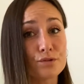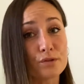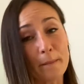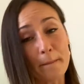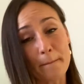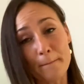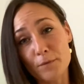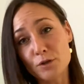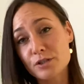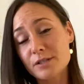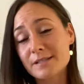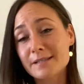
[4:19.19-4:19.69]

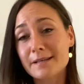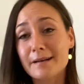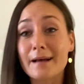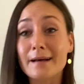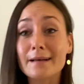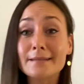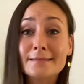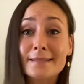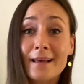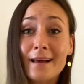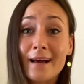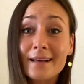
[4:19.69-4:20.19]
Muchas
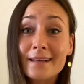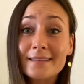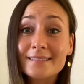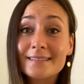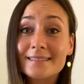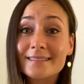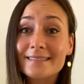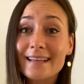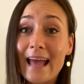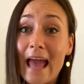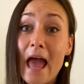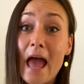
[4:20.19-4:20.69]
gracias
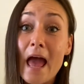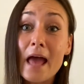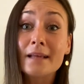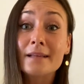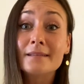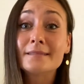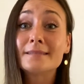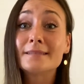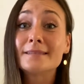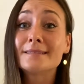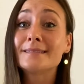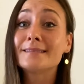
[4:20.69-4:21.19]

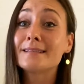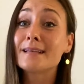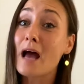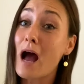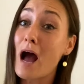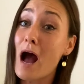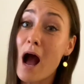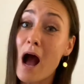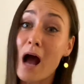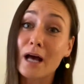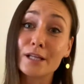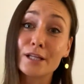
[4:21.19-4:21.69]
and
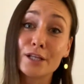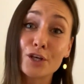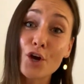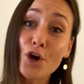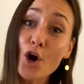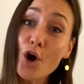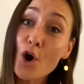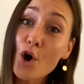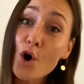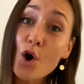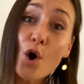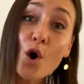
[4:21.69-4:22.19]

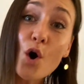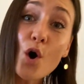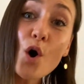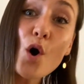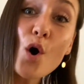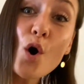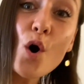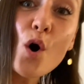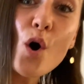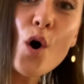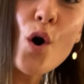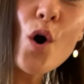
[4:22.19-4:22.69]

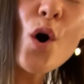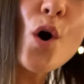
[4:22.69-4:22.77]
adios.